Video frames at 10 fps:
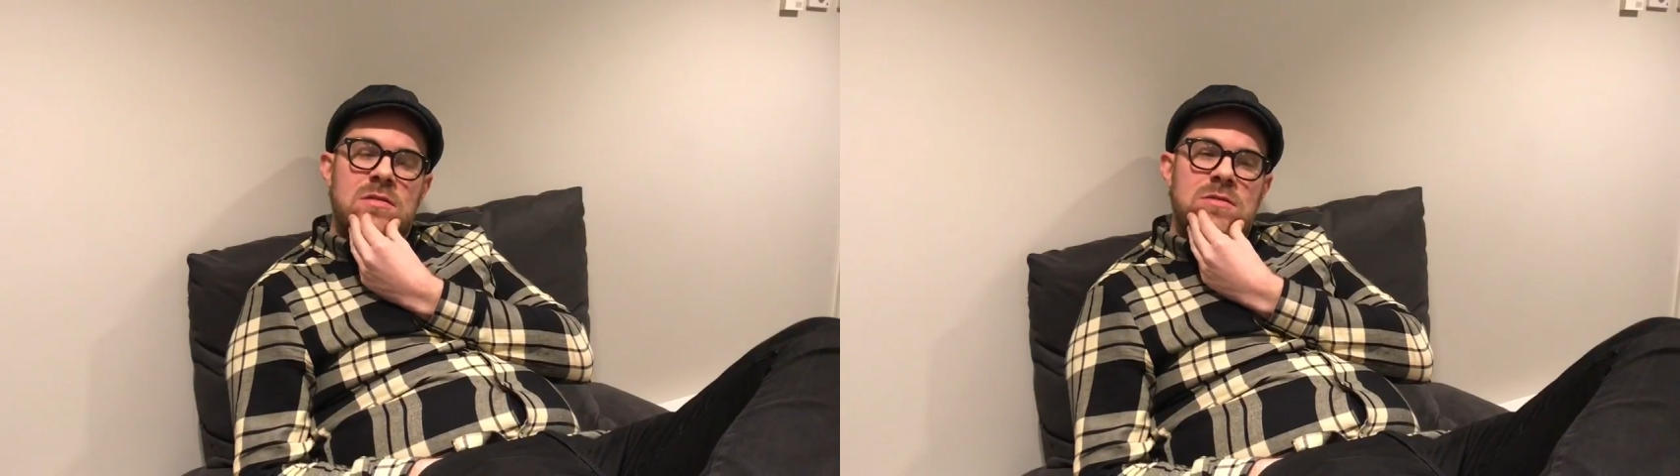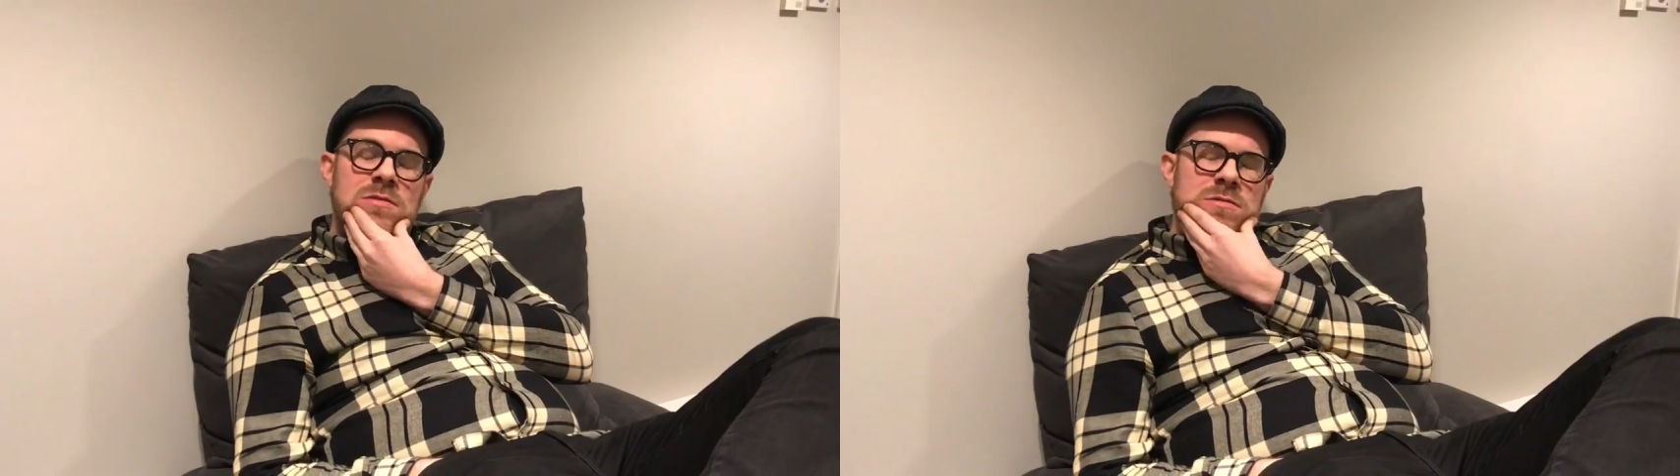
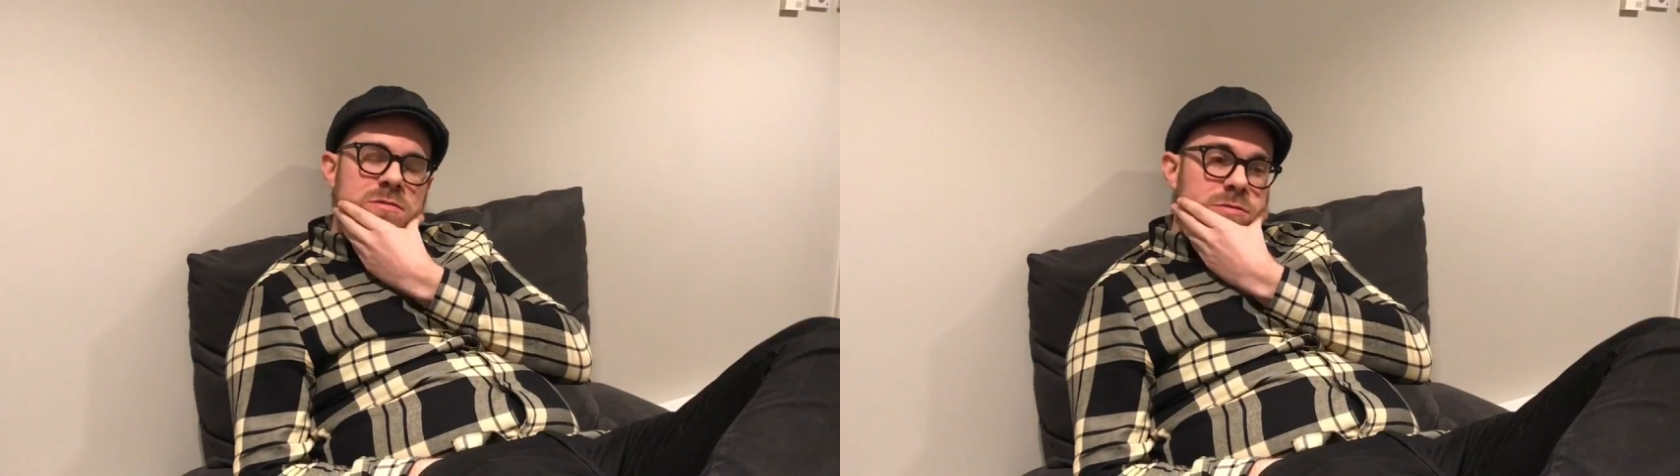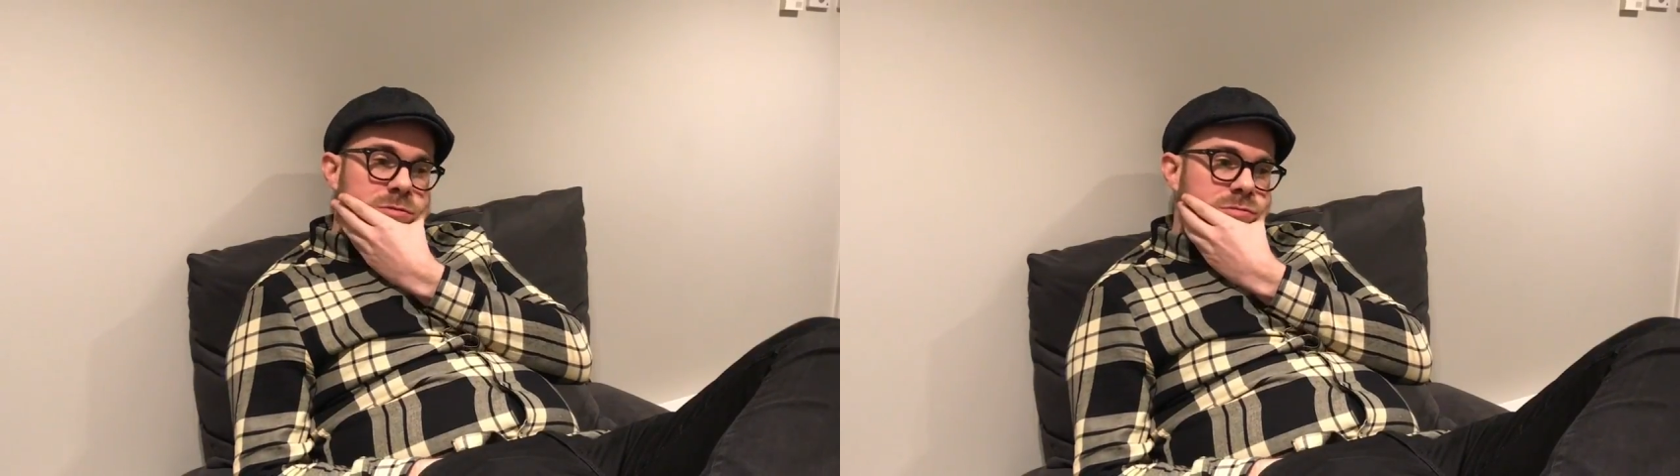
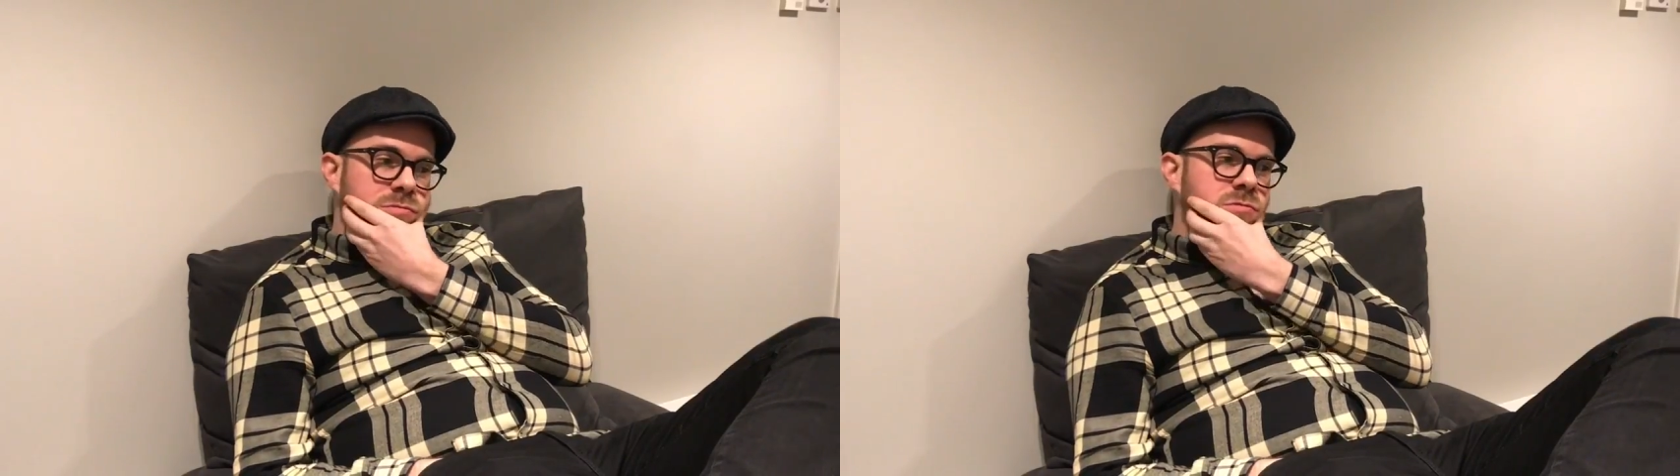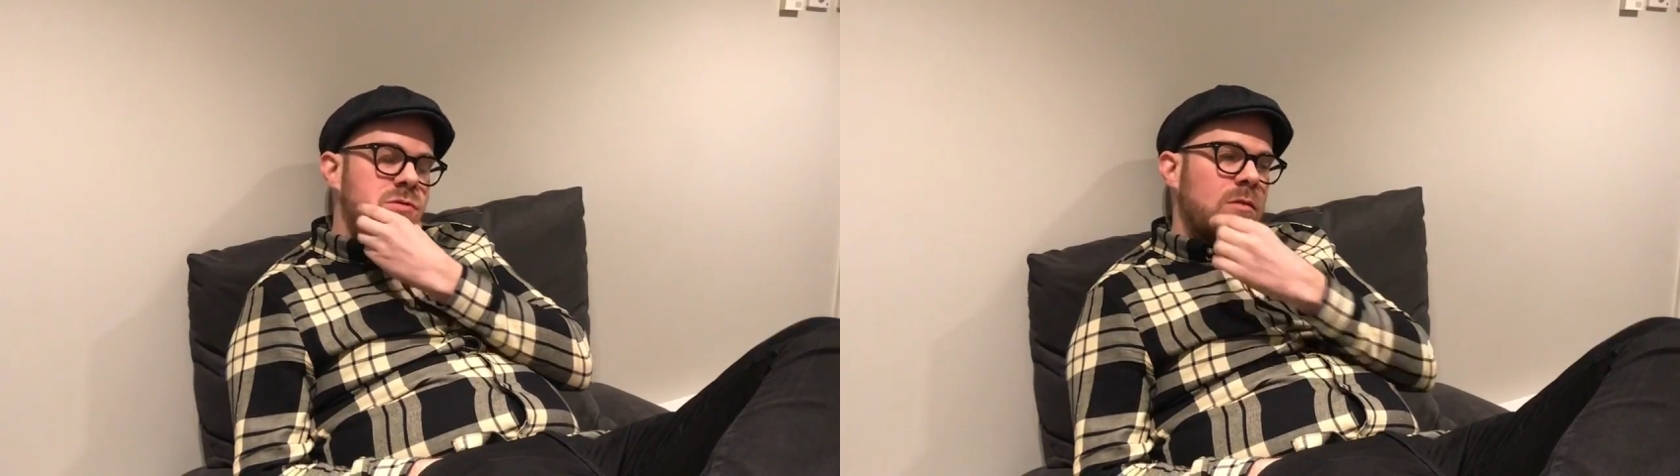Define what
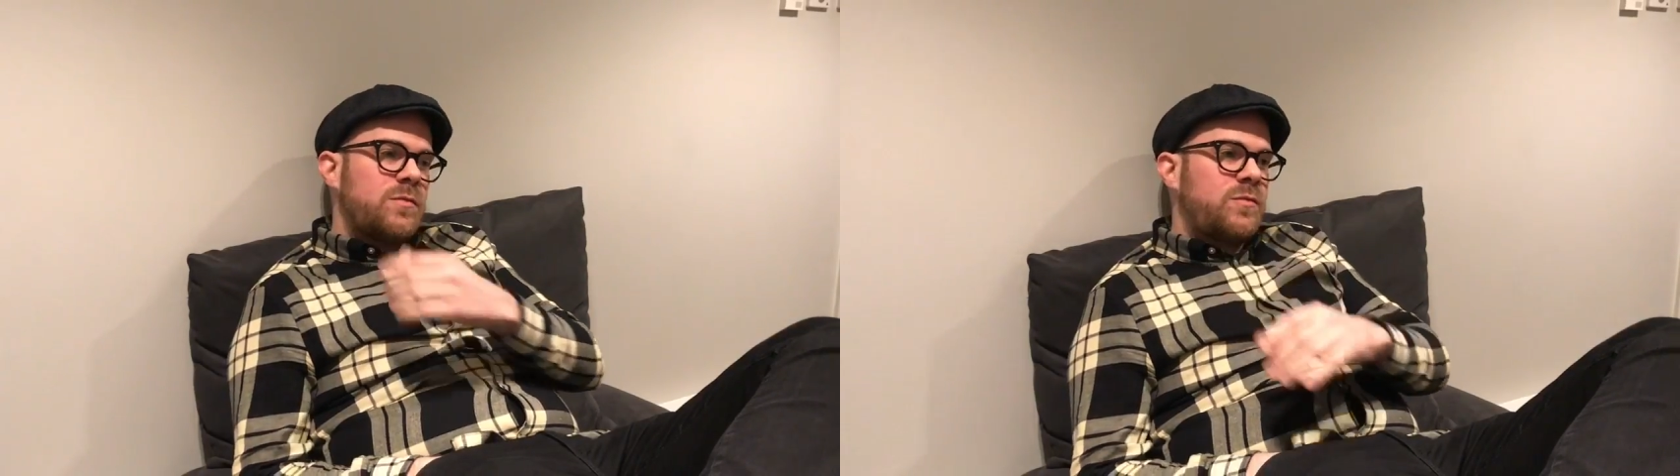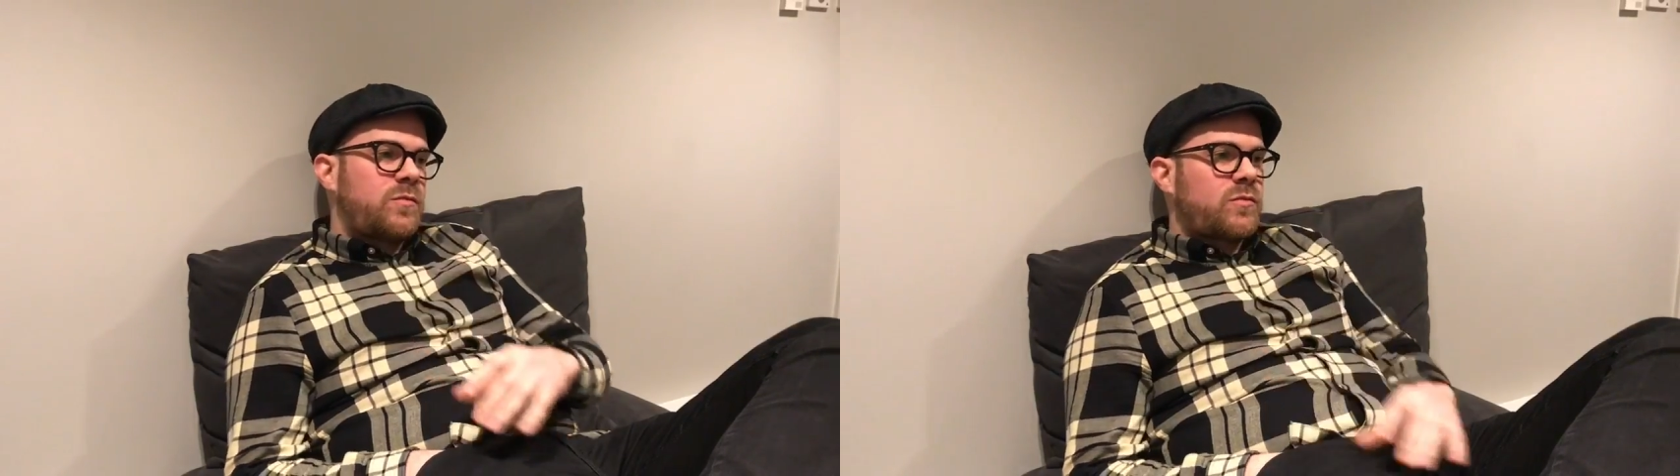a
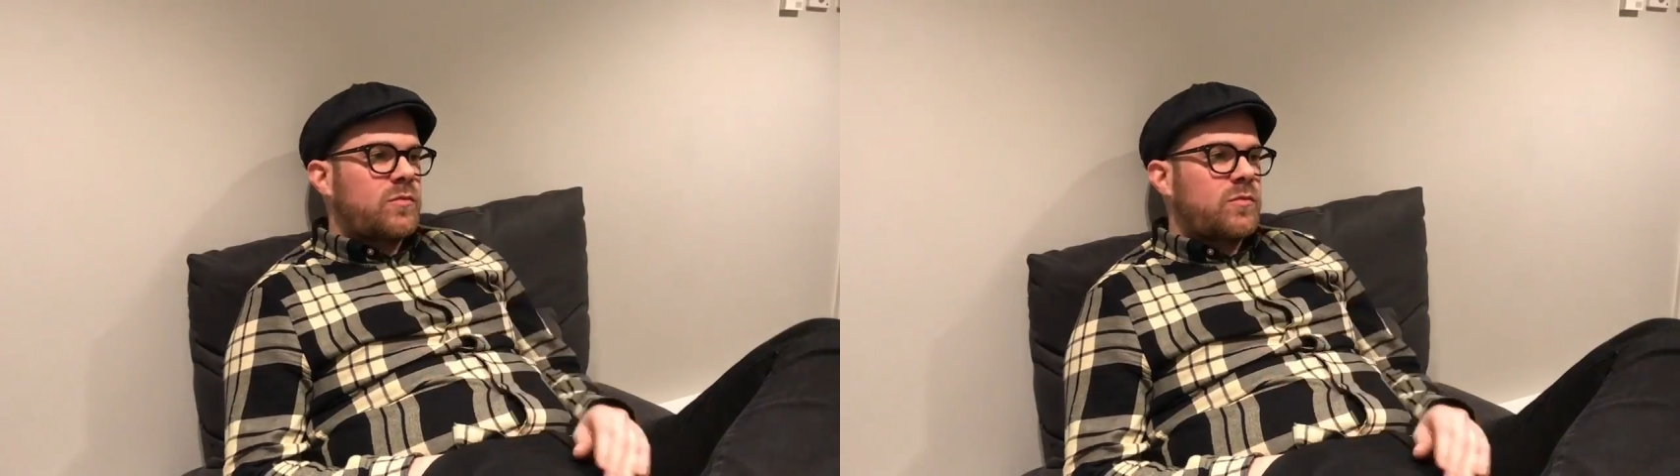good